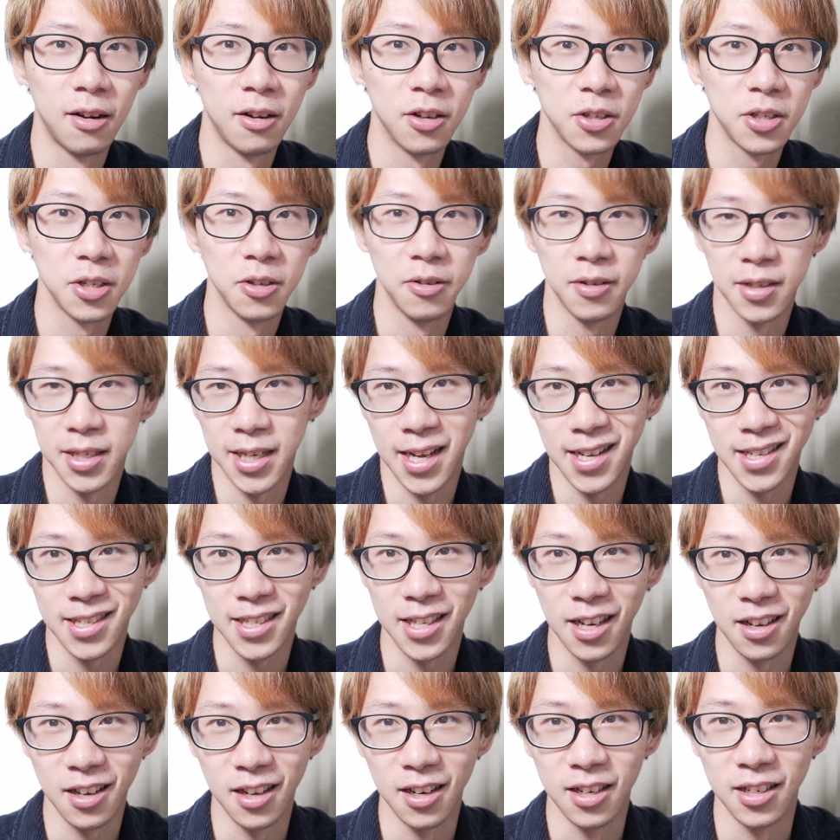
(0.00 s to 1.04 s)
also a
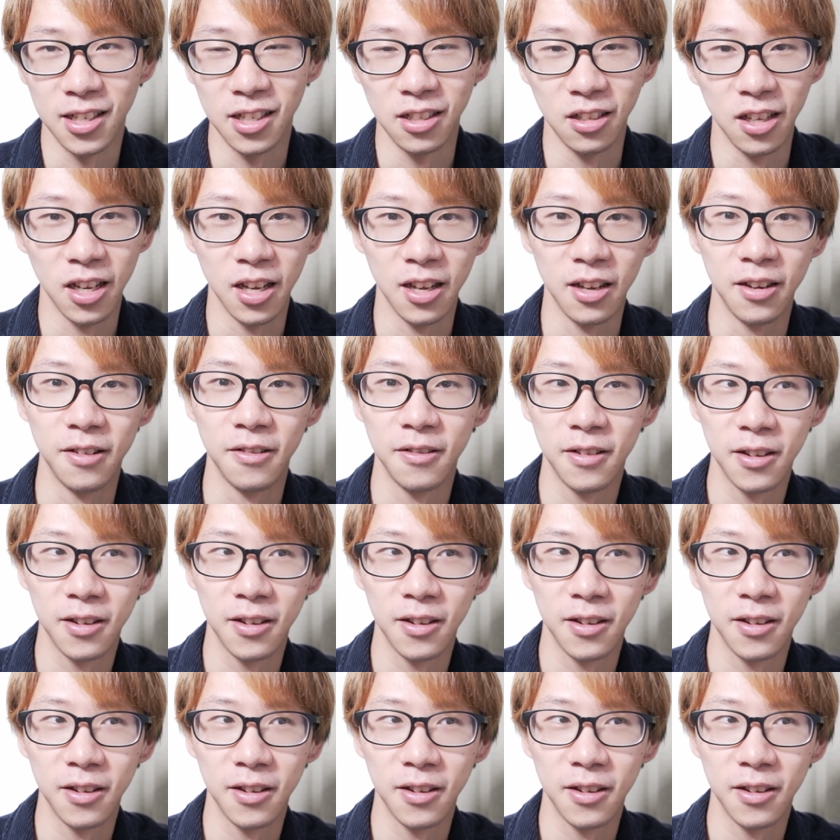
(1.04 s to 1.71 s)
10-second delay